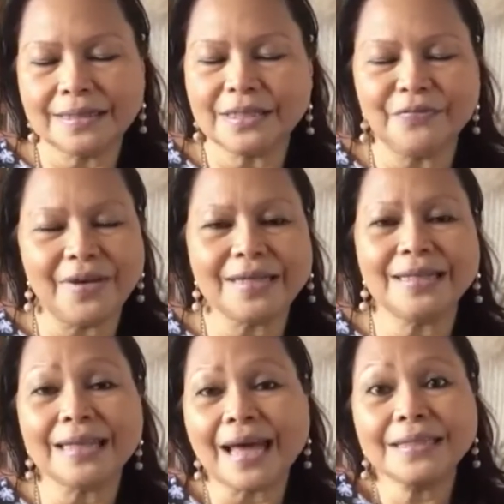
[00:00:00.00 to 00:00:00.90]
is the fact
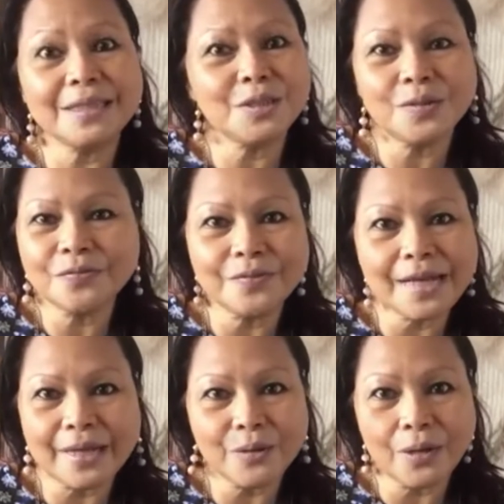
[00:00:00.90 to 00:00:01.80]
that I just don't
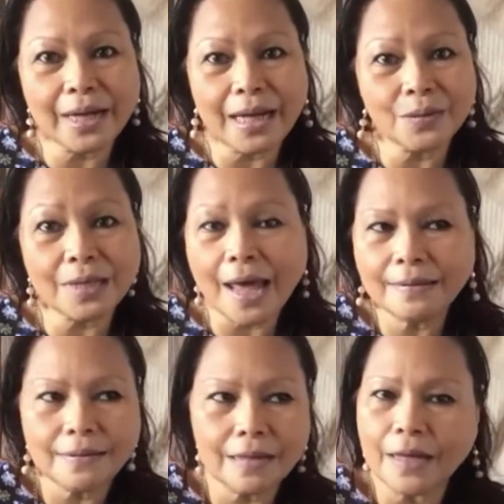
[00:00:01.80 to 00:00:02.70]
feel like going out. I
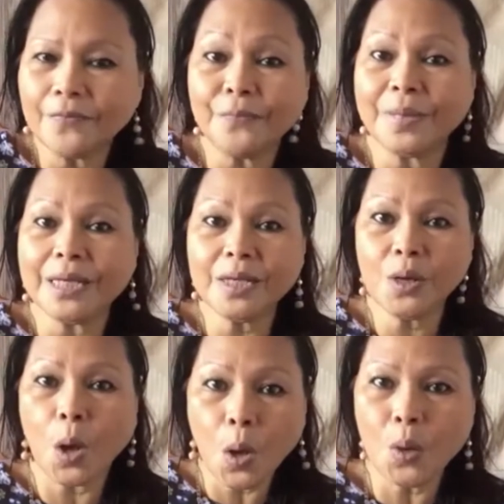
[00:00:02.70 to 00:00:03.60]
love being
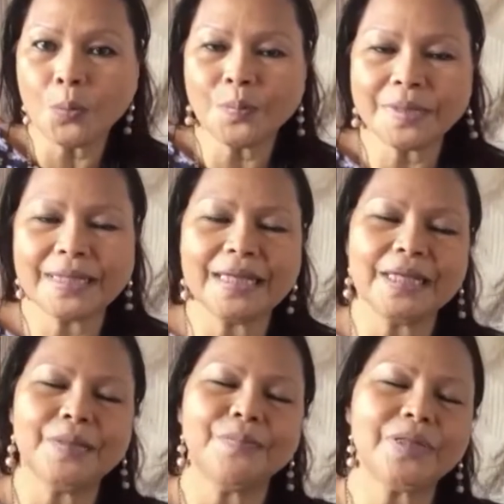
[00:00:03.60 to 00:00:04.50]
home.
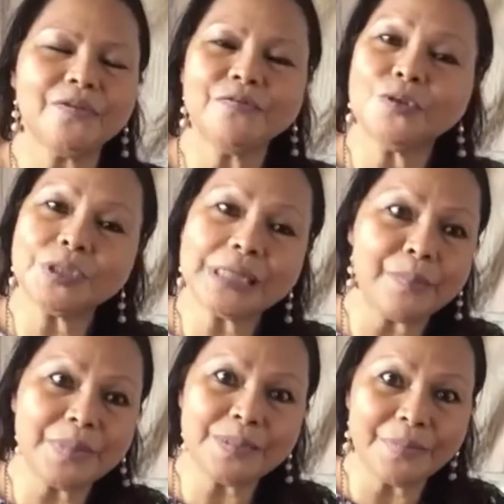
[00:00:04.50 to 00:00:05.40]
But of course, I
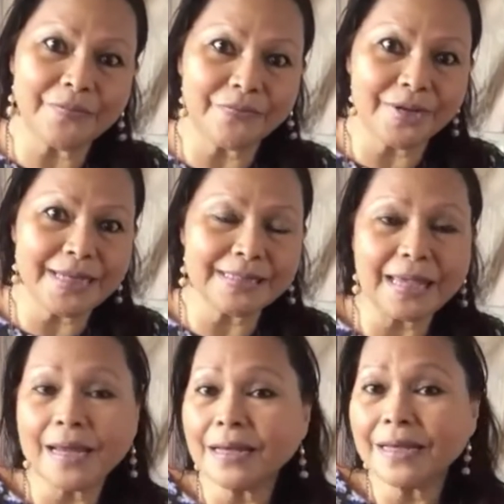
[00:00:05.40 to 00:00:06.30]
miss my friends,
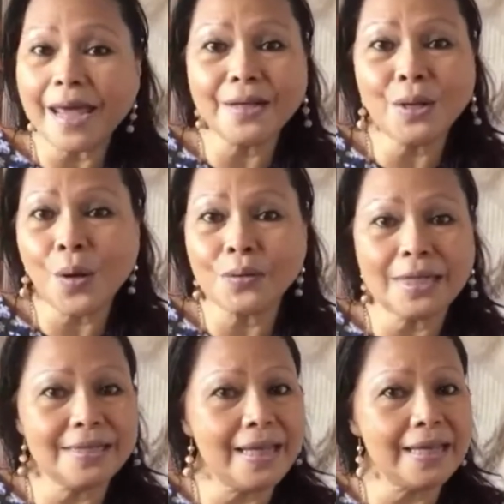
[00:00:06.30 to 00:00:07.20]
and they know
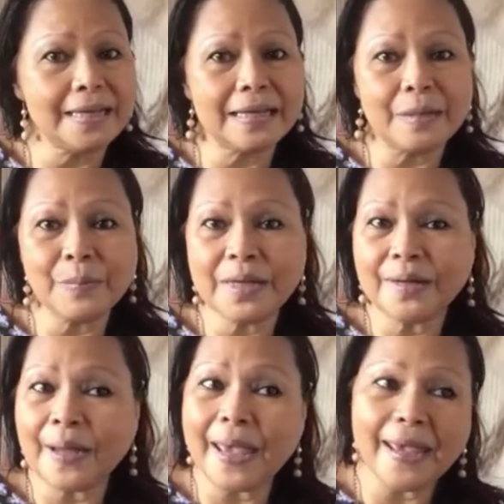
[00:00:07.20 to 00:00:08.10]
that they can come
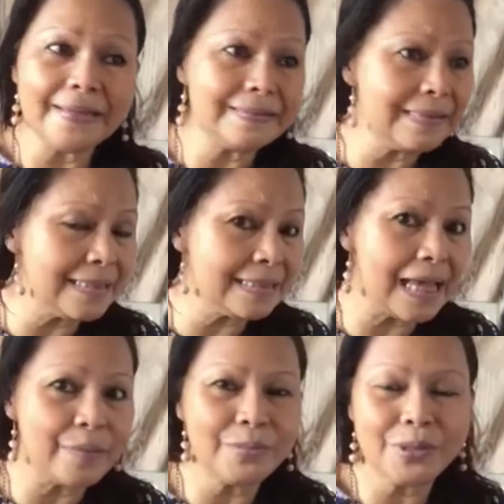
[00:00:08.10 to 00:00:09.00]
here
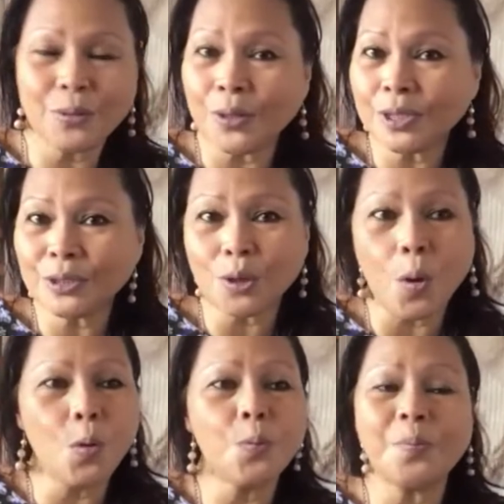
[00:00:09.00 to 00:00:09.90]
anytime. The door is
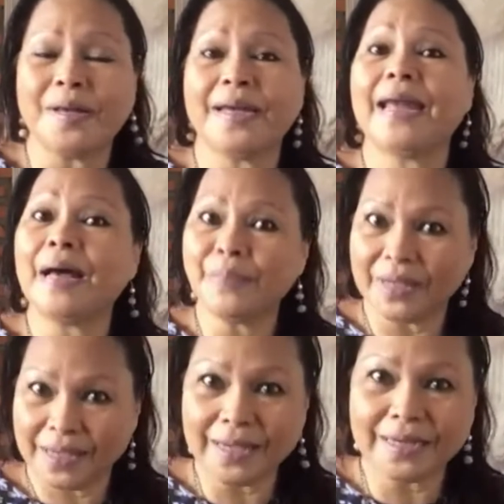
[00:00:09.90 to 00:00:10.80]
open and
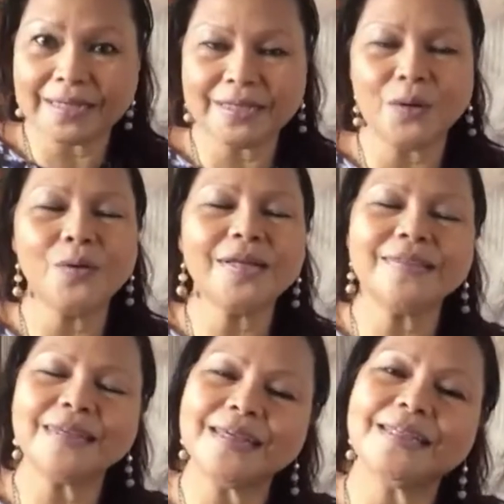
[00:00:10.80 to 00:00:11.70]
I'm here. The only
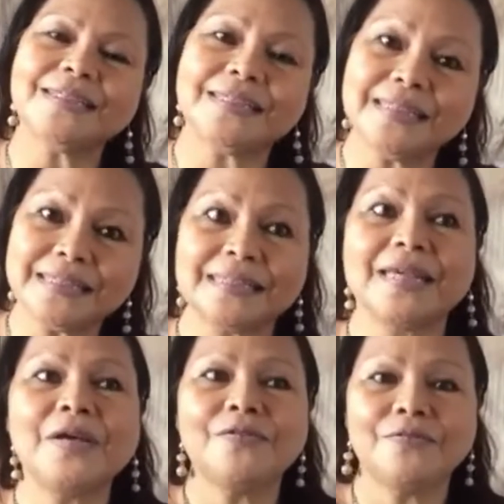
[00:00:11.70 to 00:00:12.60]
thing is this
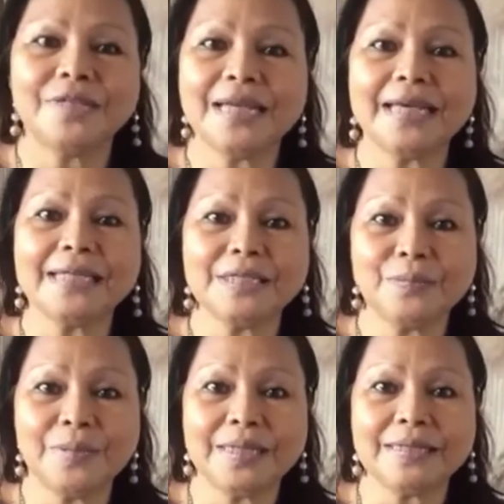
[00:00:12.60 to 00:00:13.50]
villa is
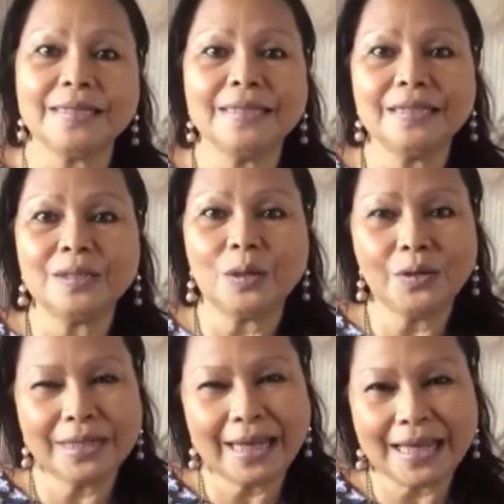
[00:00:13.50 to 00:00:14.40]
a bit
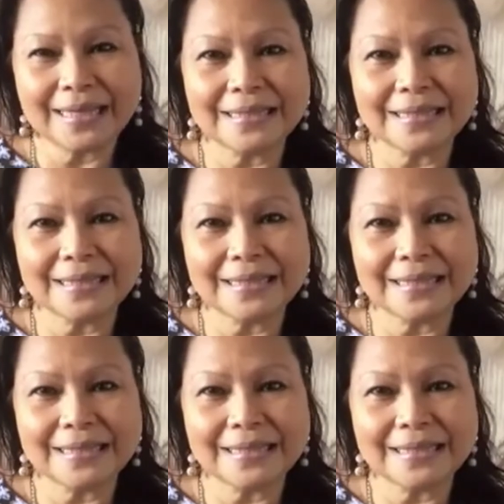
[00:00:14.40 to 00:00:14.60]
on the